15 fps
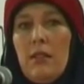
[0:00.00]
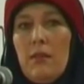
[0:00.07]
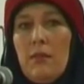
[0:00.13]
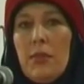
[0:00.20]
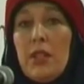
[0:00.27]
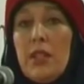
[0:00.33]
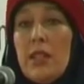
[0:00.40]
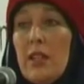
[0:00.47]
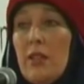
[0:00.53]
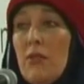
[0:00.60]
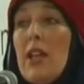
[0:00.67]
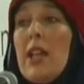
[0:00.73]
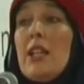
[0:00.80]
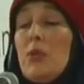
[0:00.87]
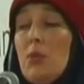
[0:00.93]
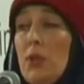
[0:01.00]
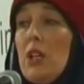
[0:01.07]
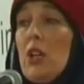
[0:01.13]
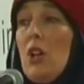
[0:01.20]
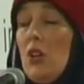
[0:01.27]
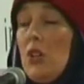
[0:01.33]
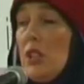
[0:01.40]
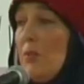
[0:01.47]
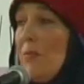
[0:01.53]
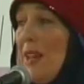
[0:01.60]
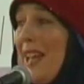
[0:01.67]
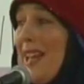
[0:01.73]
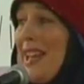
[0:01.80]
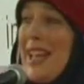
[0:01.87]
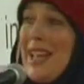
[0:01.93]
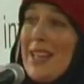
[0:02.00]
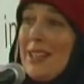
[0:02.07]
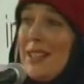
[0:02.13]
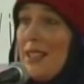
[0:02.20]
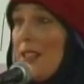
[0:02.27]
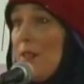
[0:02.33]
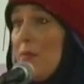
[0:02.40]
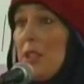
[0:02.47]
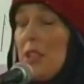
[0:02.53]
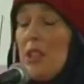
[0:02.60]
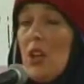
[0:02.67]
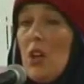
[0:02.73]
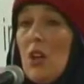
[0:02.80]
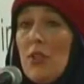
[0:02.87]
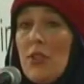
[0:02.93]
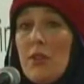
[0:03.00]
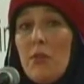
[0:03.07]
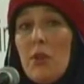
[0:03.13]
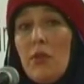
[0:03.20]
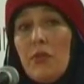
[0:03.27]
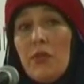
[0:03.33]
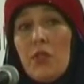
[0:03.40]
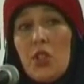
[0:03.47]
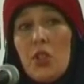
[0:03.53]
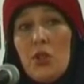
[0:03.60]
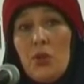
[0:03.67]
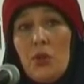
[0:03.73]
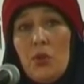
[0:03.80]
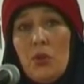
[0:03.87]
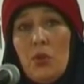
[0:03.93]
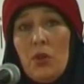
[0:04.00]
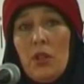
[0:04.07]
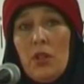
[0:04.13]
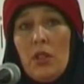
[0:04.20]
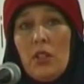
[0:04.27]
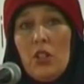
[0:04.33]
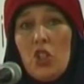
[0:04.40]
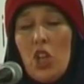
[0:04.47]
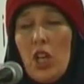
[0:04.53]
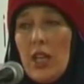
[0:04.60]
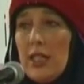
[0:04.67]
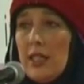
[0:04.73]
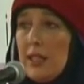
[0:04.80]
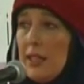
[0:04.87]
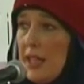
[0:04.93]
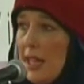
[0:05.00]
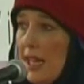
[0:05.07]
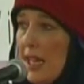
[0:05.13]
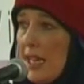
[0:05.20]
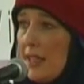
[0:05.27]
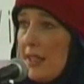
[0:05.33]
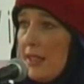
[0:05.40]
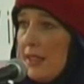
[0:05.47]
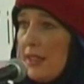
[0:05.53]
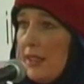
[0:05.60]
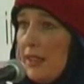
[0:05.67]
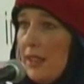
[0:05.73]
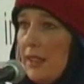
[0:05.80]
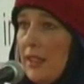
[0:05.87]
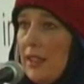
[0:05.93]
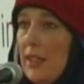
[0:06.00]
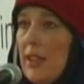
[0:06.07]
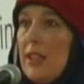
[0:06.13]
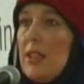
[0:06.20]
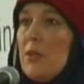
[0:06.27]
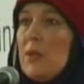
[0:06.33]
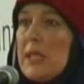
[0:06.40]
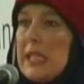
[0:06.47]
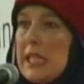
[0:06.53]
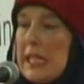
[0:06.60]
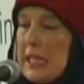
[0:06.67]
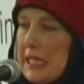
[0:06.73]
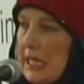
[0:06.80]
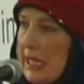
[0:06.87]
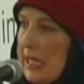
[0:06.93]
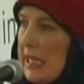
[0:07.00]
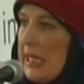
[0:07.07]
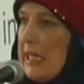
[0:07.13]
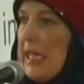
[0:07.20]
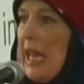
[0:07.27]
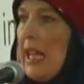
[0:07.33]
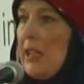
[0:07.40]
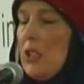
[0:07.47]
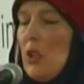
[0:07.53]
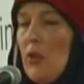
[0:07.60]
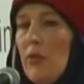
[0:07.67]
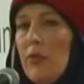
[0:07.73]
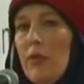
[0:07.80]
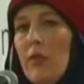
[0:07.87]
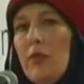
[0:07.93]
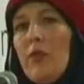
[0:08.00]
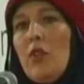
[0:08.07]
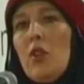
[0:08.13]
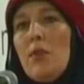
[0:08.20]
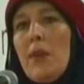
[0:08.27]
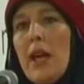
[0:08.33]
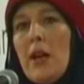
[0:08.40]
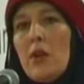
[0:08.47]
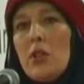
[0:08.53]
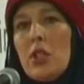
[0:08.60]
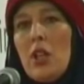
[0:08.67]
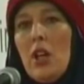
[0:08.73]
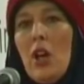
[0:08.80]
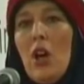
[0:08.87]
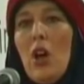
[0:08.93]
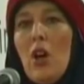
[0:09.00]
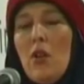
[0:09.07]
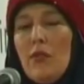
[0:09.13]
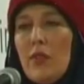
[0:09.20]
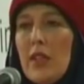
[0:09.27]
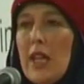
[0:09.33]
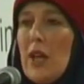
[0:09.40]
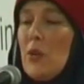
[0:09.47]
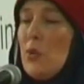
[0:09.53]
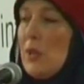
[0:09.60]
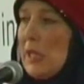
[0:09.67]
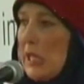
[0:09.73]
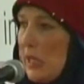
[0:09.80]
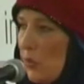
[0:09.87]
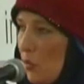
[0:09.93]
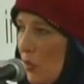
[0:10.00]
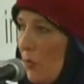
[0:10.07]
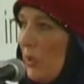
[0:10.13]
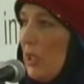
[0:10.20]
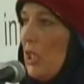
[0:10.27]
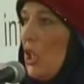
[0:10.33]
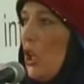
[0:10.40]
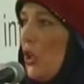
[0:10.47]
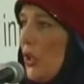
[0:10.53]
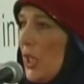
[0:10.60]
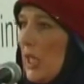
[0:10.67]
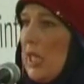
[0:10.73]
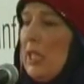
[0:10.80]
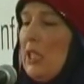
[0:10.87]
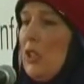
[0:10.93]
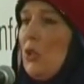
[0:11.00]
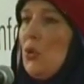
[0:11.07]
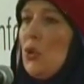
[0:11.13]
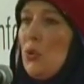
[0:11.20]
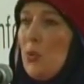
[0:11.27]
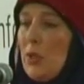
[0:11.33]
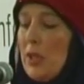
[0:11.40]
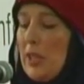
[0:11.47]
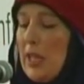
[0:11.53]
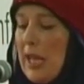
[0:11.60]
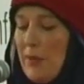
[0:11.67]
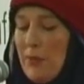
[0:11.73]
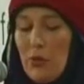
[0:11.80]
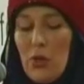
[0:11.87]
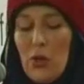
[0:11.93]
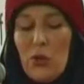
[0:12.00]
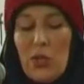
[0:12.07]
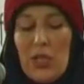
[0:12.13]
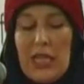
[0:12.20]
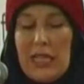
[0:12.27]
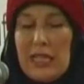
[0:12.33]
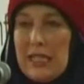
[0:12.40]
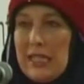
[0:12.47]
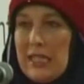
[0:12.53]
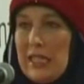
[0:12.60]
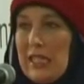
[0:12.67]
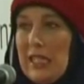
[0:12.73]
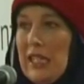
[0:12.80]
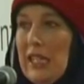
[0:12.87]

But they're right, we can't manhandle them and cart them off to jail either. And there was this standoff for about half an hour as the women continued with their protest.